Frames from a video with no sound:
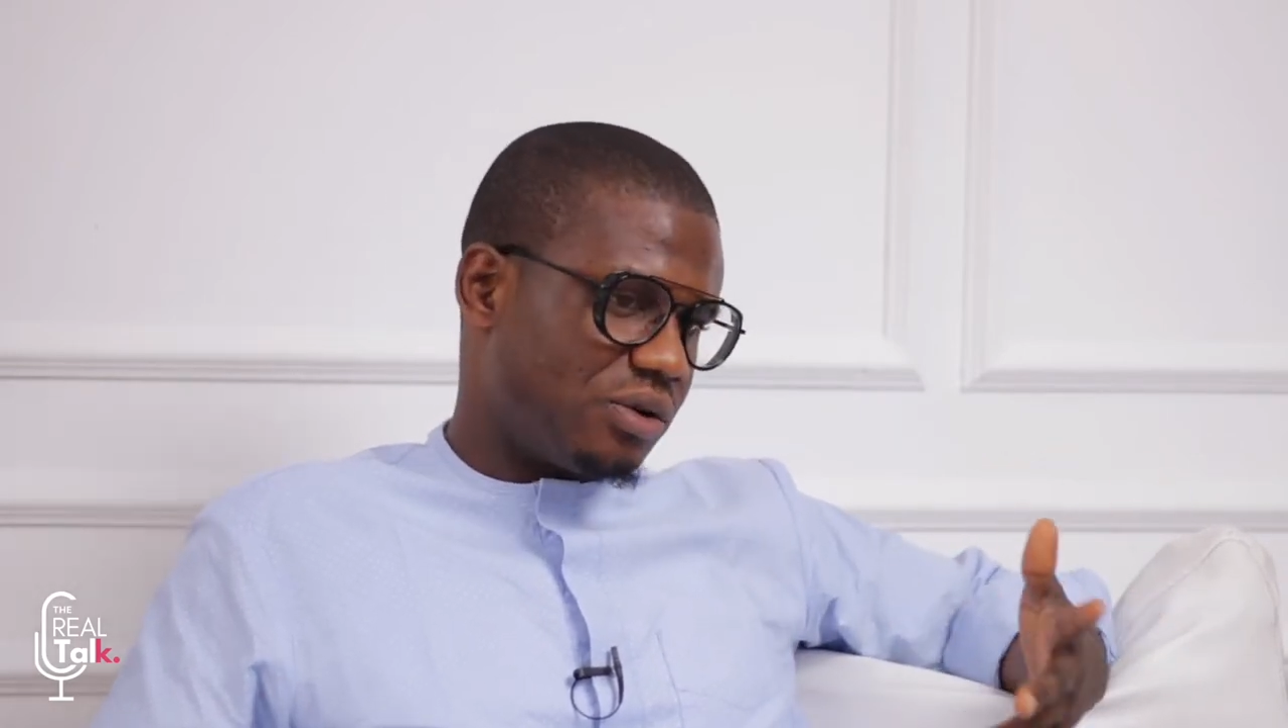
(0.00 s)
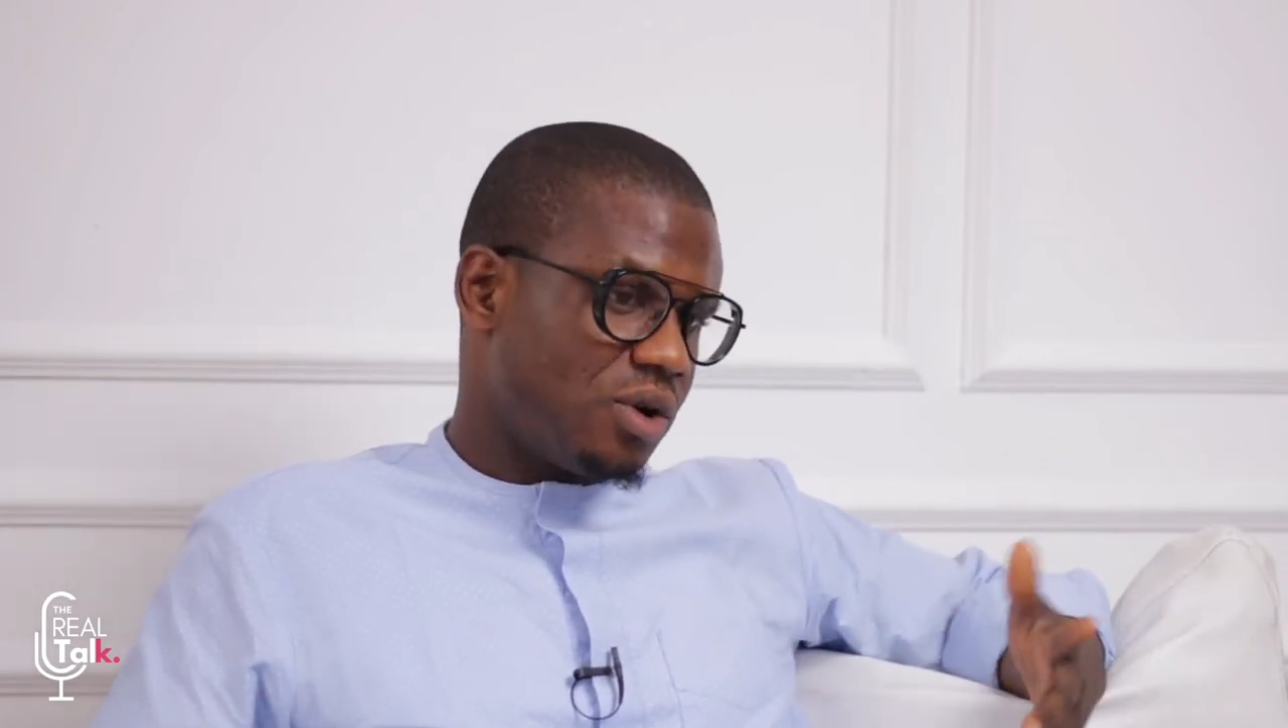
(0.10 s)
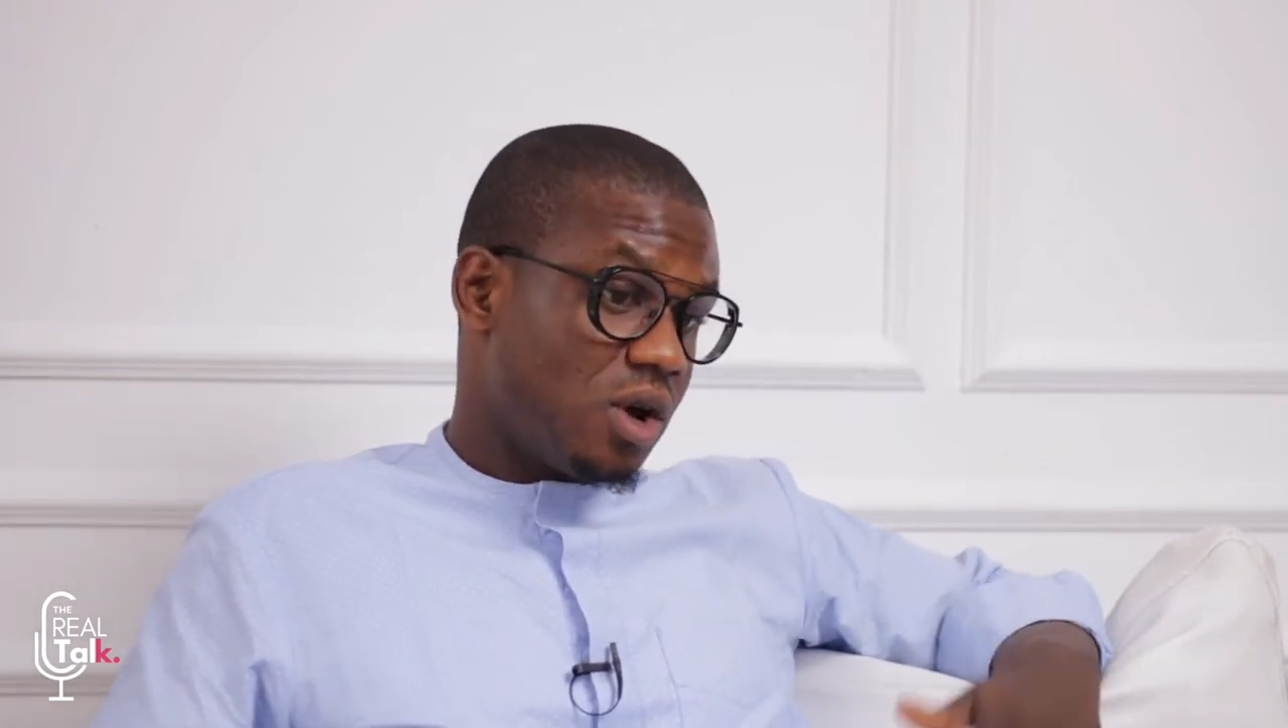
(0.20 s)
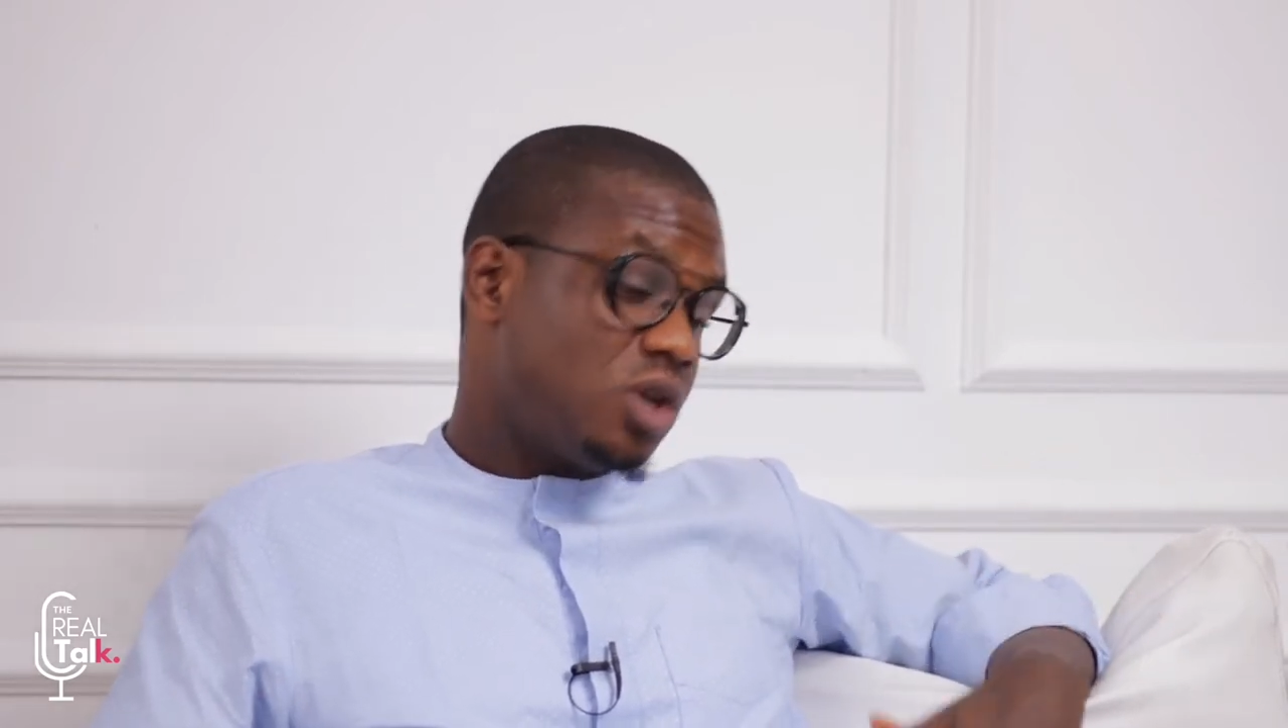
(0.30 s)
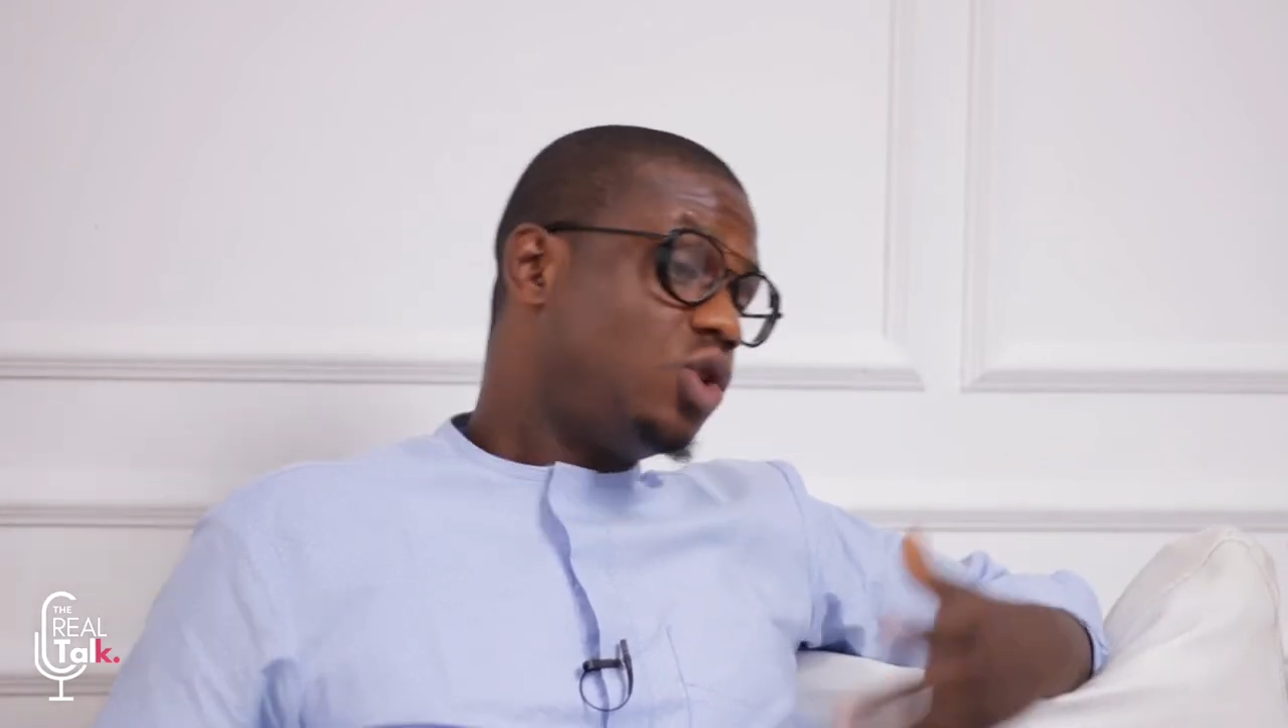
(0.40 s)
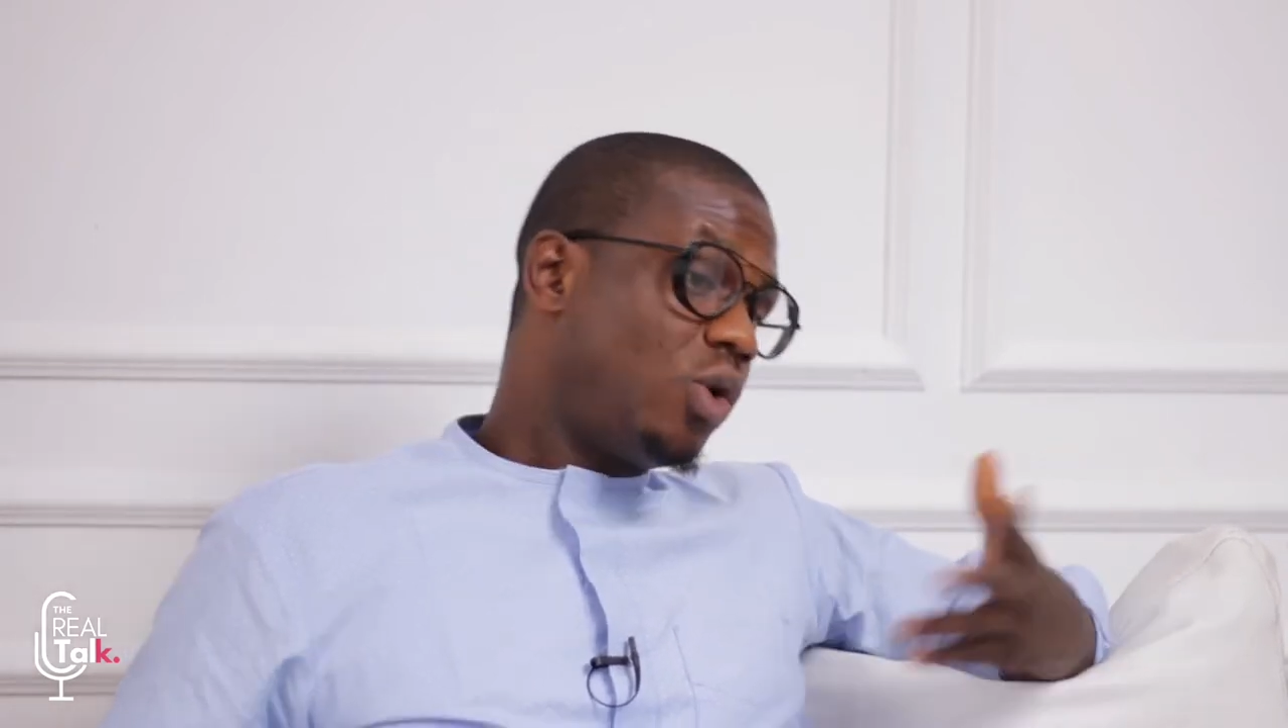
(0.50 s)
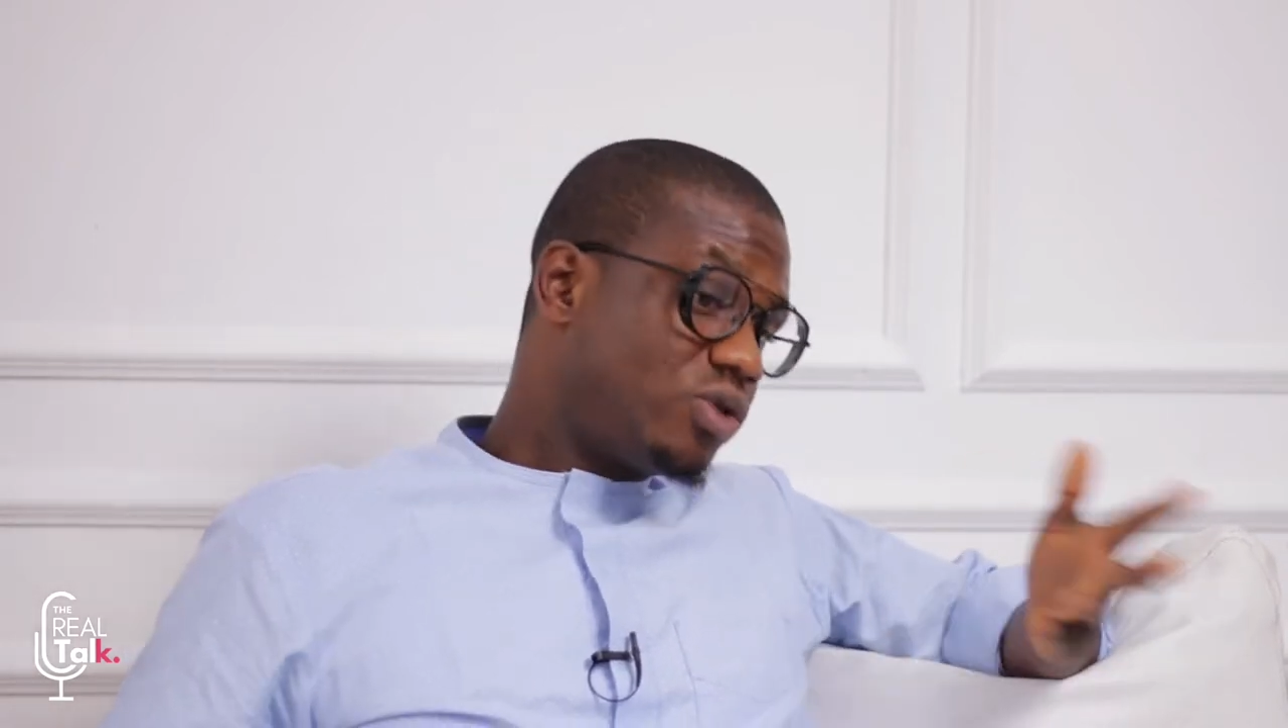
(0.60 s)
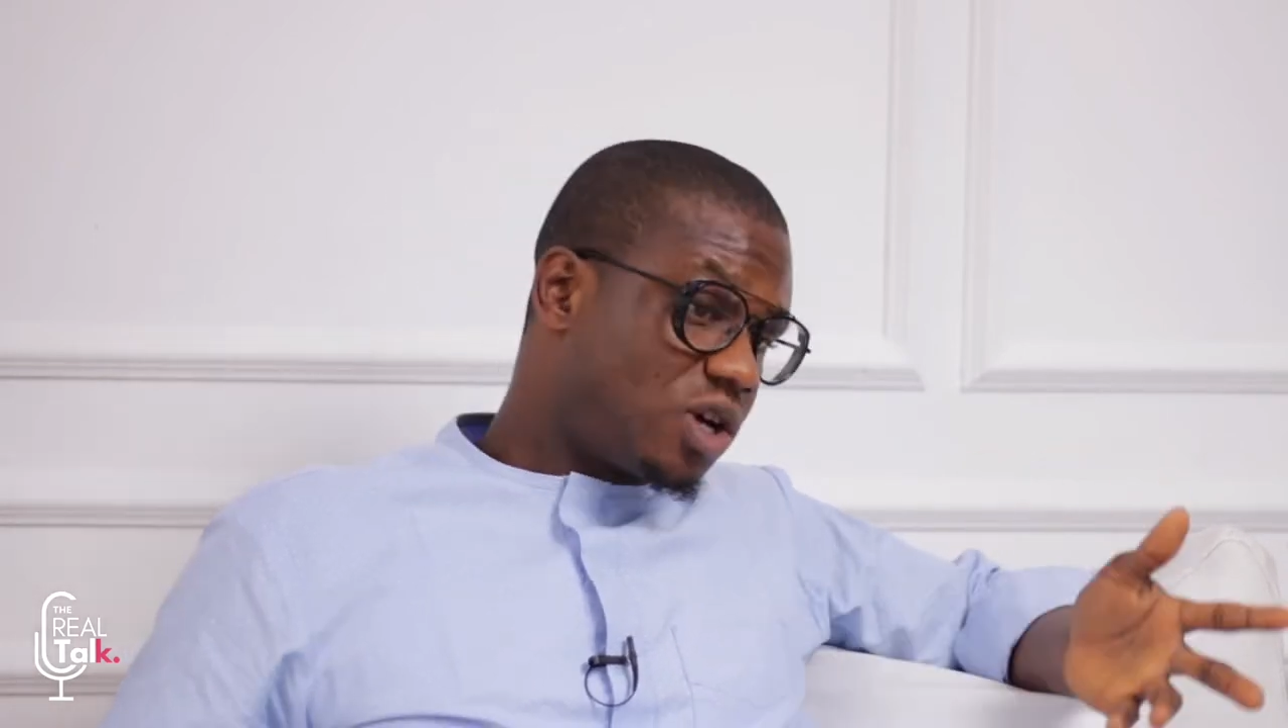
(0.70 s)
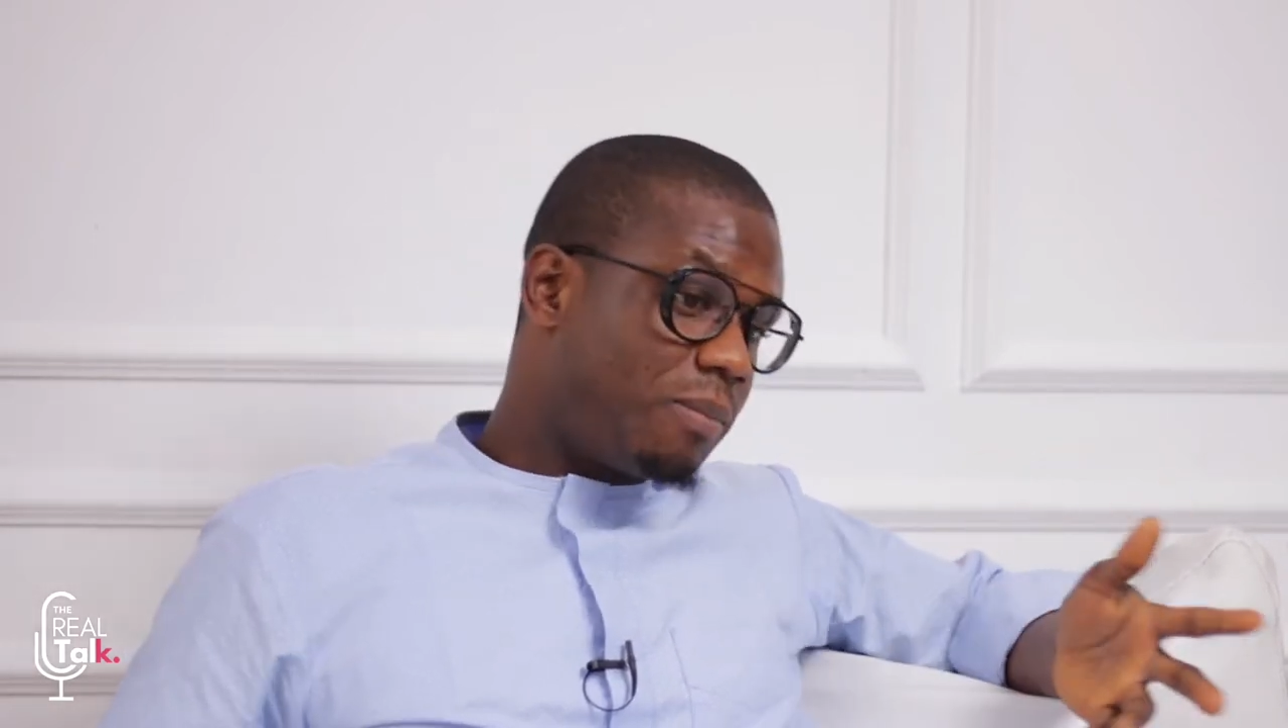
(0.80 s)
know, though